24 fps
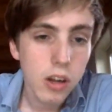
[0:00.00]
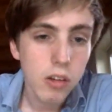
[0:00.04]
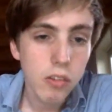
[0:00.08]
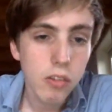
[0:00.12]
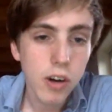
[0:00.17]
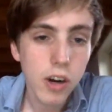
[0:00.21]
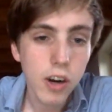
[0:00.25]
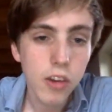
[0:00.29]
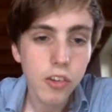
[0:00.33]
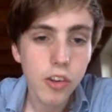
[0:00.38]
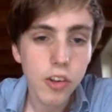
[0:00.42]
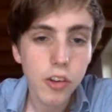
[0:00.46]

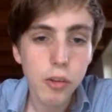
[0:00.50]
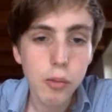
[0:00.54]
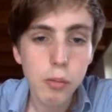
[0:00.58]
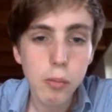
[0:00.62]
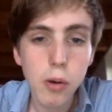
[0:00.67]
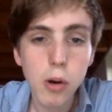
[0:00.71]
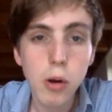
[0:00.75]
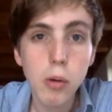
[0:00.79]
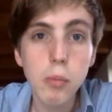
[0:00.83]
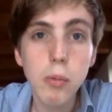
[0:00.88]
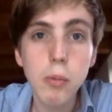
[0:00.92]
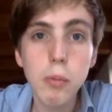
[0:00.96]
Whereas at the
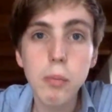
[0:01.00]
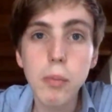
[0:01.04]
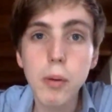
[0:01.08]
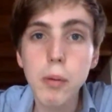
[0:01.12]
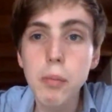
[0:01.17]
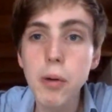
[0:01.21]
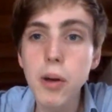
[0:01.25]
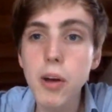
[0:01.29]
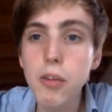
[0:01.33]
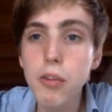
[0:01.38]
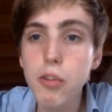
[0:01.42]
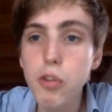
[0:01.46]
moment,
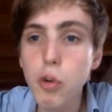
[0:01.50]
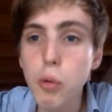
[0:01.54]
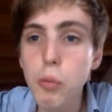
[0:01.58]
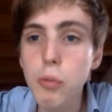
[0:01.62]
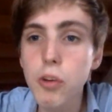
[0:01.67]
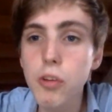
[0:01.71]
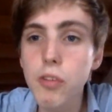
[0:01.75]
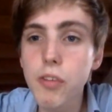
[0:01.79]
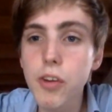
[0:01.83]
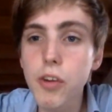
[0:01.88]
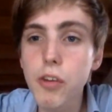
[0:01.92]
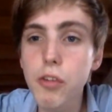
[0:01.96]
people have some
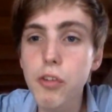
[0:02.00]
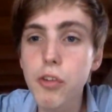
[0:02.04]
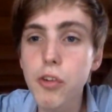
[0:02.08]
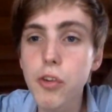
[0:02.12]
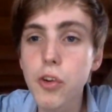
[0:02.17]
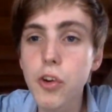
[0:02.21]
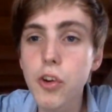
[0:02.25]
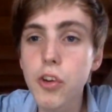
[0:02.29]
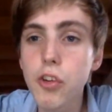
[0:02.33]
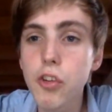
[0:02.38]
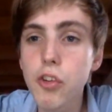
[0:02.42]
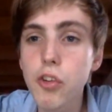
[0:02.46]
degree of
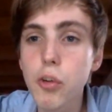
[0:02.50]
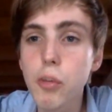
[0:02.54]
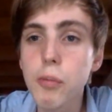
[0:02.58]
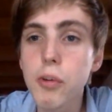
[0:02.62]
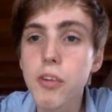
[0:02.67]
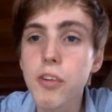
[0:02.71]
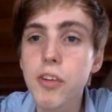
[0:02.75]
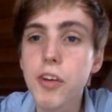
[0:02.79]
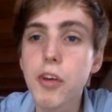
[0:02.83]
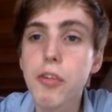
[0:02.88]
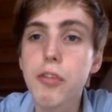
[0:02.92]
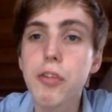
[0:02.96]
choice and some
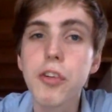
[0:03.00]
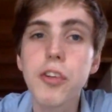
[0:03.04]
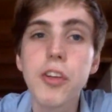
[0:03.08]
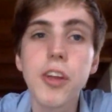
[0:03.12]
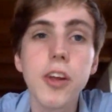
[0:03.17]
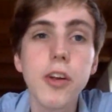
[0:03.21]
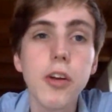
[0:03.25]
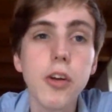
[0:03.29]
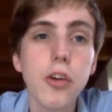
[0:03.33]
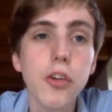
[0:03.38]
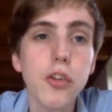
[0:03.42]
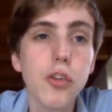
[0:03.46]
degree of
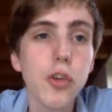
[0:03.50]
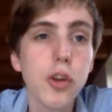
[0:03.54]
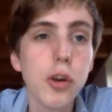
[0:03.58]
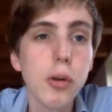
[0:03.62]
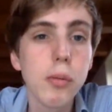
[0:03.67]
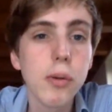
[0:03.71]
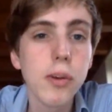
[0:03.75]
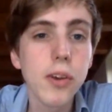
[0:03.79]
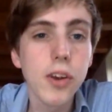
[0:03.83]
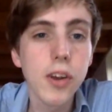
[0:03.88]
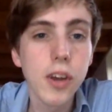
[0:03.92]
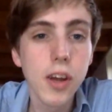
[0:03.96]

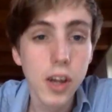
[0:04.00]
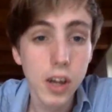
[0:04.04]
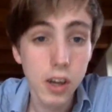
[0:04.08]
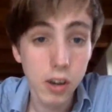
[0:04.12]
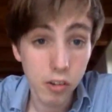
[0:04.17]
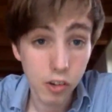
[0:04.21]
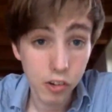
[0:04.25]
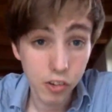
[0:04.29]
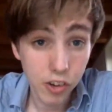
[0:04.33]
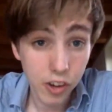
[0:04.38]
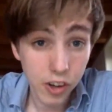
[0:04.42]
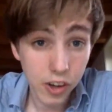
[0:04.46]
autonomy.
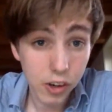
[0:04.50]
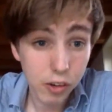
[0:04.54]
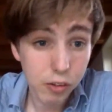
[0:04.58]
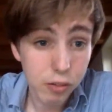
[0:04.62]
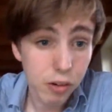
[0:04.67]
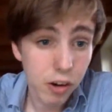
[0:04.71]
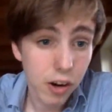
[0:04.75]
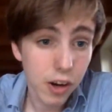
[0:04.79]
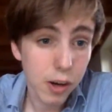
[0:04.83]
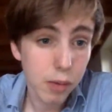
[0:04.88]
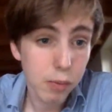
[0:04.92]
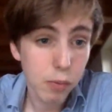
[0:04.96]
We generally
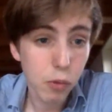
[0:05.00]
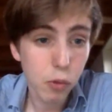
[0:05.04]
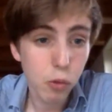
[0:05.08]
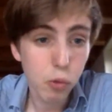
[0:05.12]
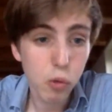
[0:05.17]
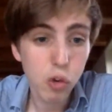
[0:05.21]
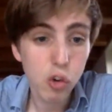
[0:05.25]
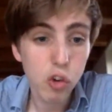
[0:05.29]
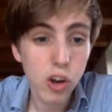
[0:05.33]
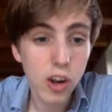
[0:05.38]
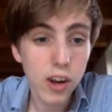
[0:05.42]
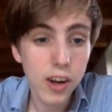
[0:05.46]
find them to
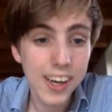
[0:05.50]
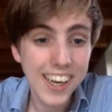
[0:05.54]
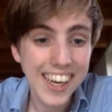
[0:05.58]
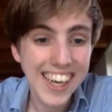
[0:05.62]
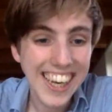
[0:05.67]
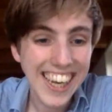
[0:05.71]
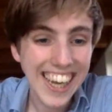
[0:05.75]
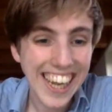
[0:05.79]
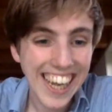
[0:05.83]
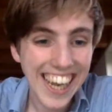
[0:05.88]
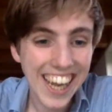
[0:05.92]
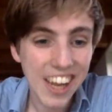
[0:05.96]
be
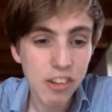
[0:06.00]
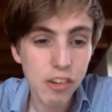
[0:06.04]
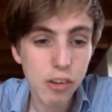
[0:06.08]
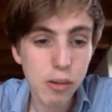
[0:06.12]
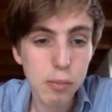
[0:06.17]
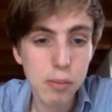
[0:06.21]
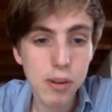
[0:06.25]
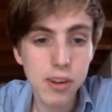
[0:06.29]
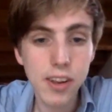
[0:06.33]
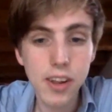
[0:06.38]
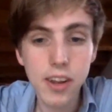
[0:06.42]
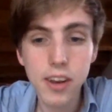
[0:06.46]
slightly less
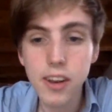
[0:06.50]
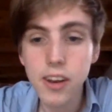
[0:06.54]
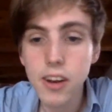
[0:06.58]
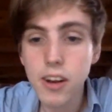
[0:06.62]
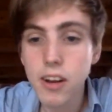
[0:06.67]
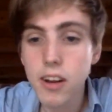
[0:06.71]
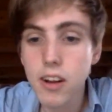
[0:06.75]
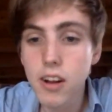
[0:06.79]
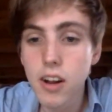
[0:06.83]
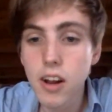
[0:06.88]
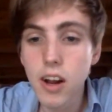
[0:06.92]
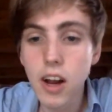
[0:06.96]
sympathetic.
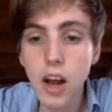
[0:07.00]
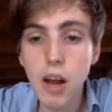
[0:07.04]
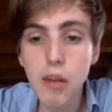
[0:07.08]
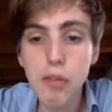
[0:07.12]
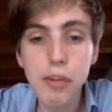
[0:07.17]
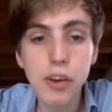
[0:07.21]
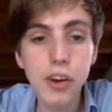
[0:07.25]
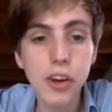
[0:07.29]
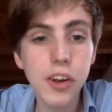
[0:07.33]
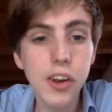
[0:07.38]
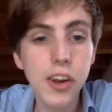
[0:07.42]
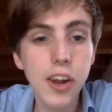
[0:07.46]
I
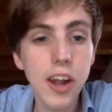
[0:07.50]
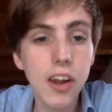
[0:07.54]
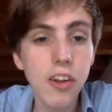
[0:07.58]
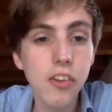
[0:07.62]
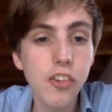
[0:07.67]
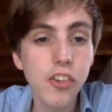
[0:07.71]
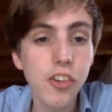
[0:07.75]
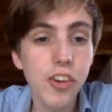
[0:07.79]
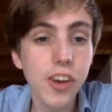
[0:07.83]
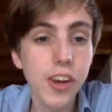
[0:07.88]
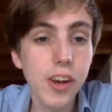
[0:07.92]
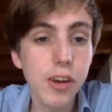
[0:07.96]
think an
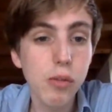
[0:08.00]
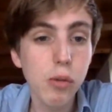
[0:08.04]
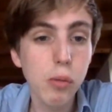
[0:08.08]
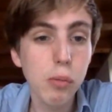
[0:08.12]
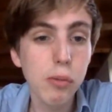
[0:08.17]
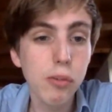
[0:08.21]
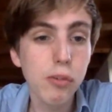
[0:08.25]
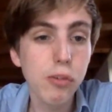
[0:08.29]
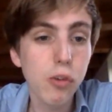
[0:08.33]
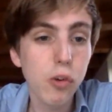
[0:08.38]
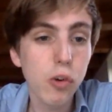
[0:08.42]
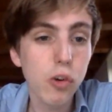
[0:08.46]
analogy here would
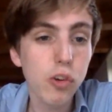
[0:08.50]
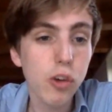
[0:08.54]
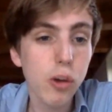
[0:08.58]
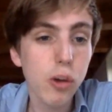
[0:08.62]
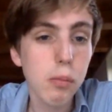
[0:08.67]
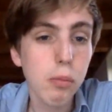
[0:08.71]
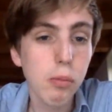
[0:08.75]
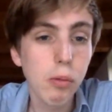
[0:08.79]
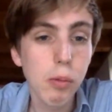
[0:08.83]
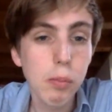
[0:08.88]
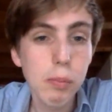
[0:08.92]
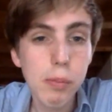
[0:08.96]
be, for
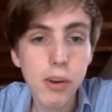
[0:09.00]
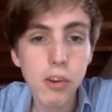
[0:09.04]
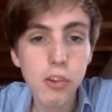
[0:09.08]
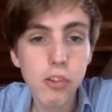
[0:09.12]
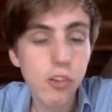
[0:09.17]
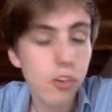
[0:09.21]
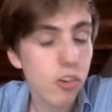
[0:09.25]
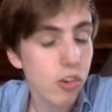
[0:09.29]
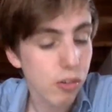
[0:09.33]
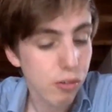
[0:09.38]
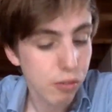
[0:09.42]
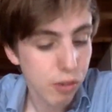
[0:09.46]
example,
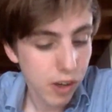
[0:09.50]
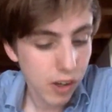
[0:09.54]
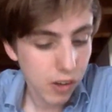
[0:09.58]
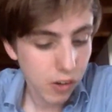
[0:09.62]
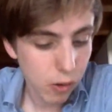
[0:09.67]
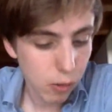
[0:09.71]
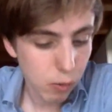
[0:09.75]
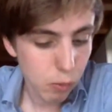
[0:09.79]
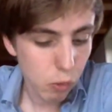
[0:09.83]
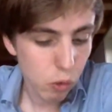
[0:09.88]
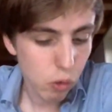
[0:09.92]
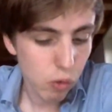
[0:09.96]
prisoners and
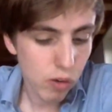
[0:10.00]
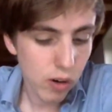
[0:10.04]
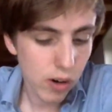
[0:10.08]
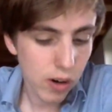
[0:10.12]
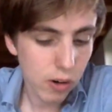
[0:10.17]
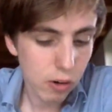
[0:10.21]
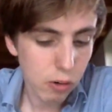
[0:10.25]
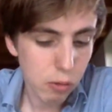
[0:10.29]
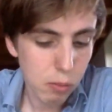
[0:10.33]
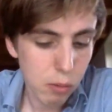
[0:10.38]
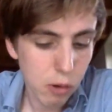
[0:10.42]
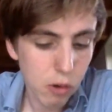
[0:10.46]
victims,
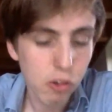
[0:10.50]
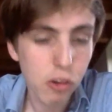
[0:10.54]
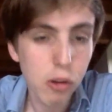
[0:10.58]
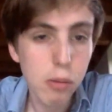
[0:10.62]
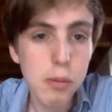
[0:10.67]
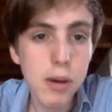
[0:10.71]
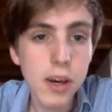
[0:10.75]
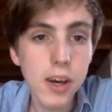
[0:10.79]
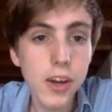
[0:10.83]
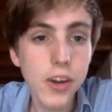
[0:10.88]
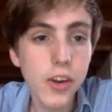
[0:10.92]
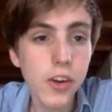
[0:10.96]
whereas most
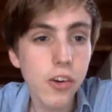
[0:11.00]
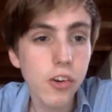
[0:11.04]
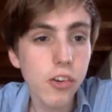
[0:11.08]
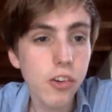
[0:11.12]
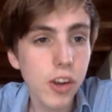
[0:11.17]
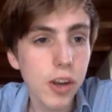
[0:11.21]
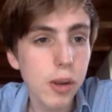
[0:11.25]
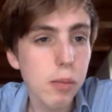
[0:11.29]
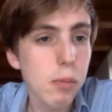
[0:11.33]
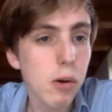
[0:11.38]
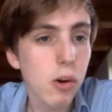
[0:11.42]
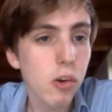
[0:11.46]
debaters,
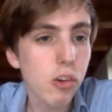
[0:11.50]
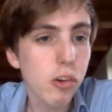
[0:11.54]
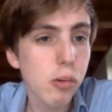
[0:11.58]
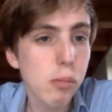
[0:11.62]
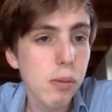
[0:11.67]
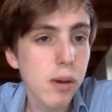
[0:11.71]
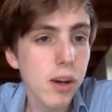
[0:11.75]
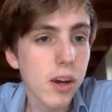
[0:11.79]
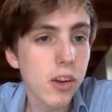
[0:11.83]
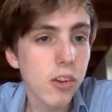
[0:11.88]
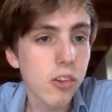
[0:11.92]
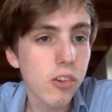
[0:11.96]
and in most
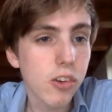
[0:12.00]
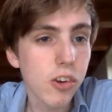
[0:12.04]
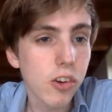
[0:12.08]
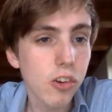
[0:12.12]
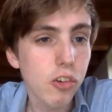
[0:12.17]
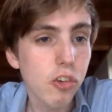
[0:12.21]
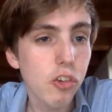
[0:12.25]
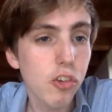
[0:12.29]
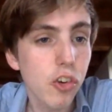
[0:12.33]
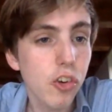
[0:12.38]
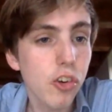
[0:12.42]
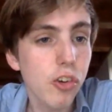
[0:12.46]
debates,
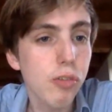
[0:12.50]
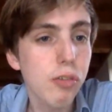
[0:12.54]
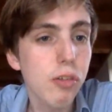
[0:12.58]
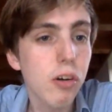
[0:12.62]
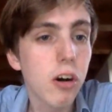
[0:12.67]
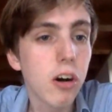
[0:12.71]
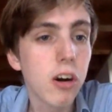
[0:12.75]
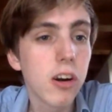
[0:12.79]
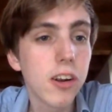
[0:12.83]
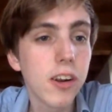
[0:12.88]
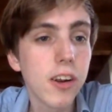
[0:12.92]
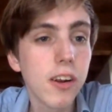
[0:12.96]
there's
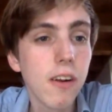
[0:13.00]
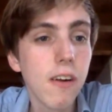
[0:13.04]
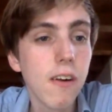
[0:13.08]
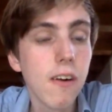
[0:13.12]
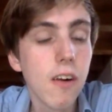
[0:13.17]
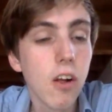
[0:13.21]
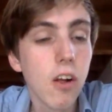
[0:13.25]
justifiably